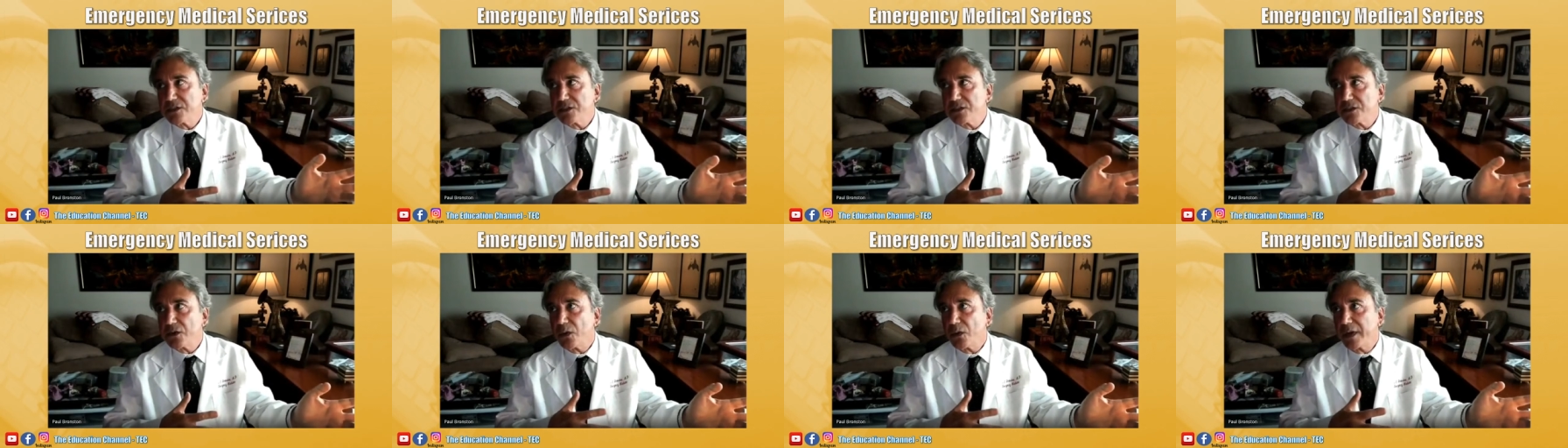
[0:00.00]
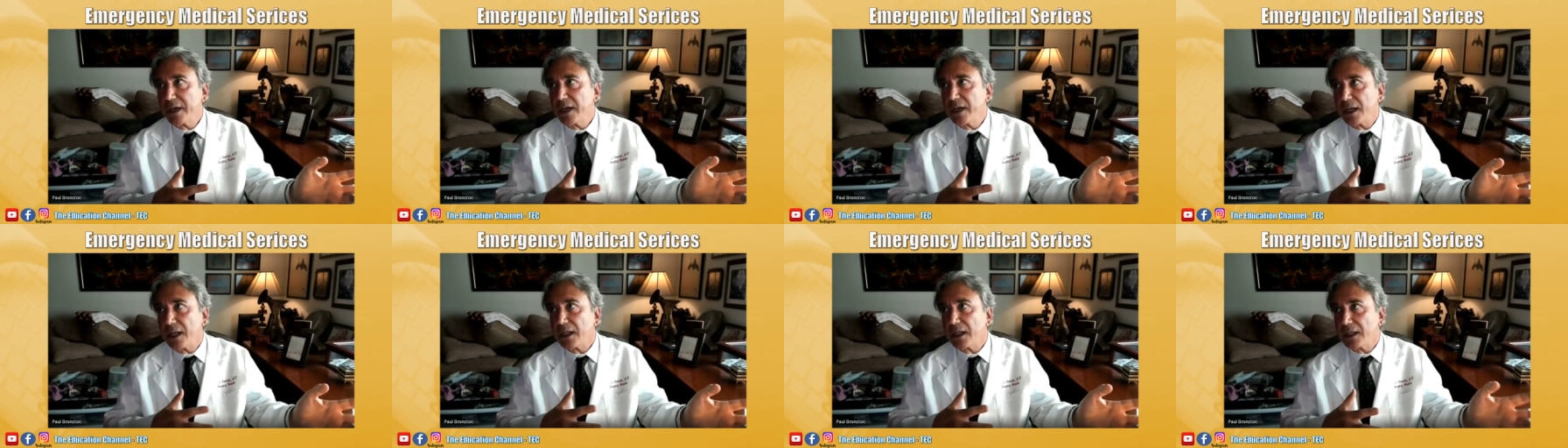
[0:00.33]
So
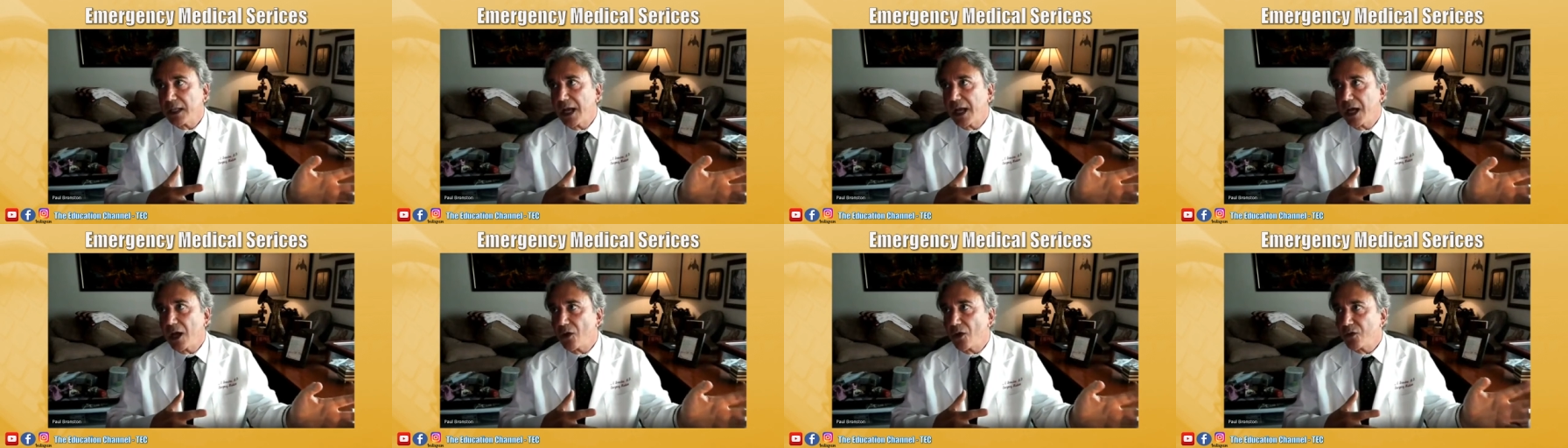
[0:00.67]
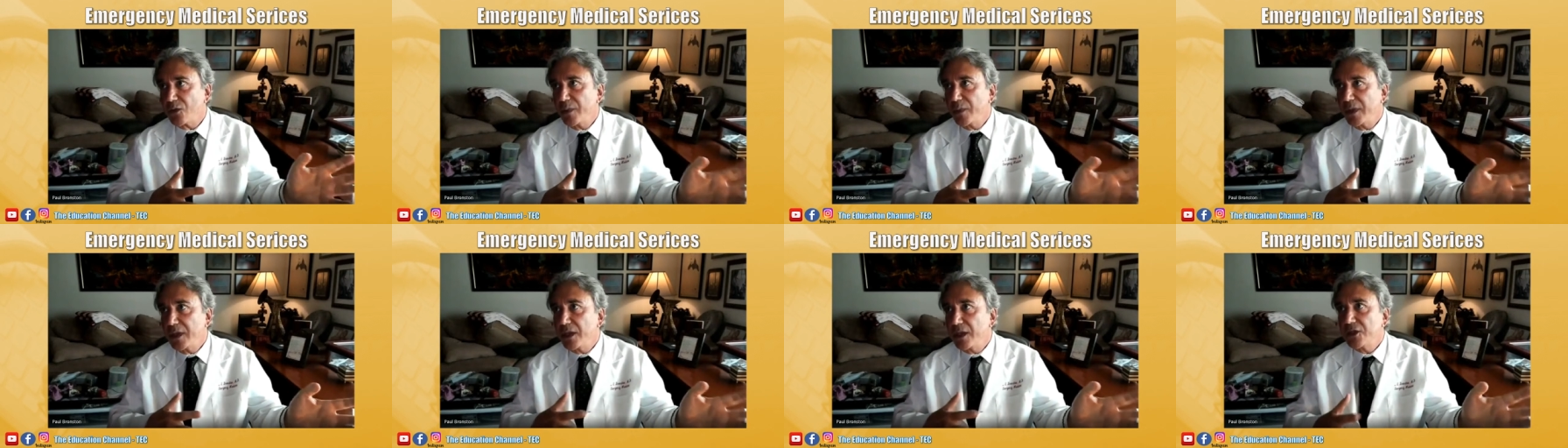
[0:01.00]
it
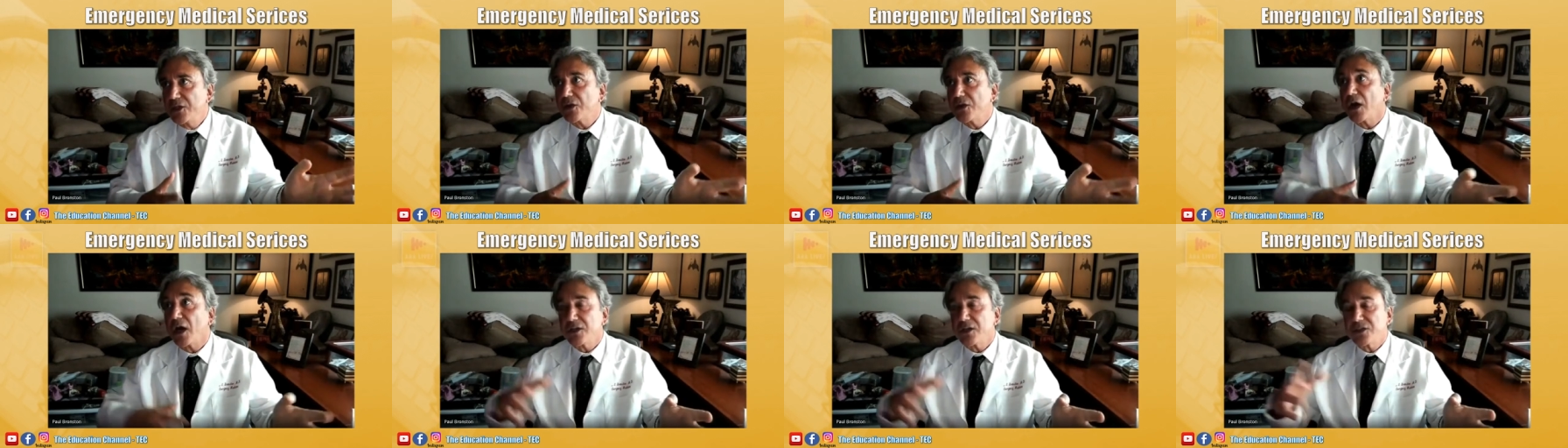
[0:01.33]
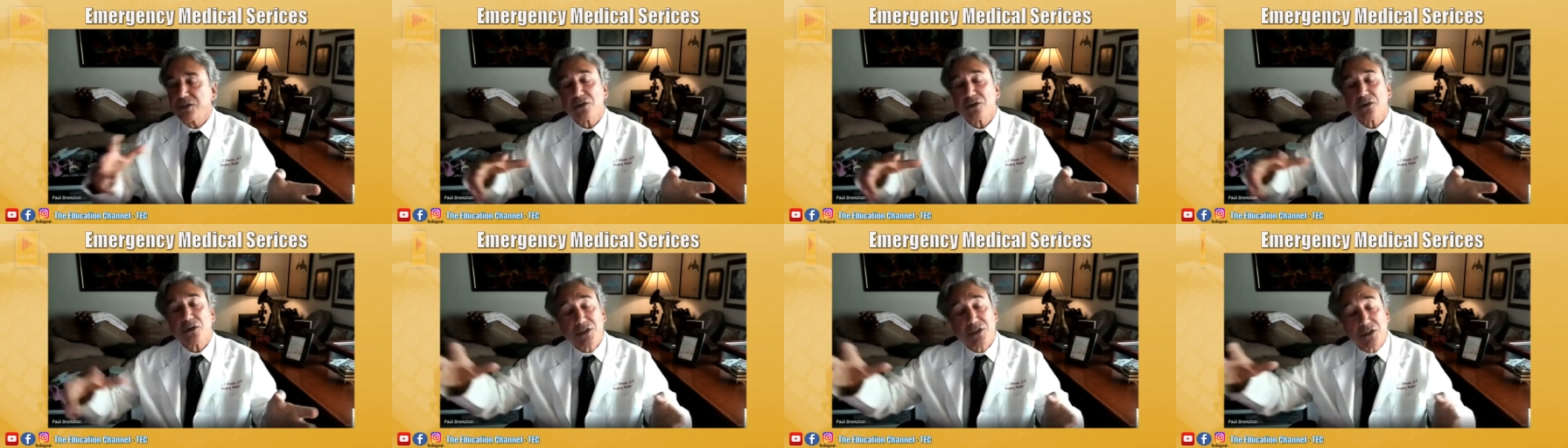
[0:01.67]
allowed me to also